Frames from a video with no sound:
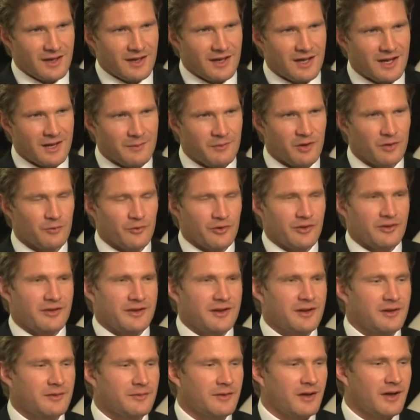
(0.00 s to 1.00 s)
Not
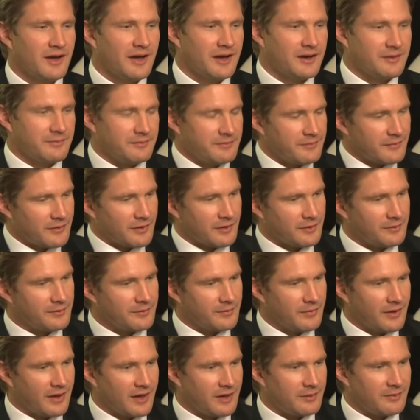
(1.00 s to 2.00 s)
really. I had
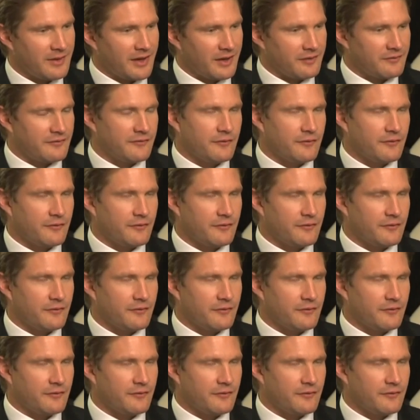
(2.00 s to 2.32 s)
about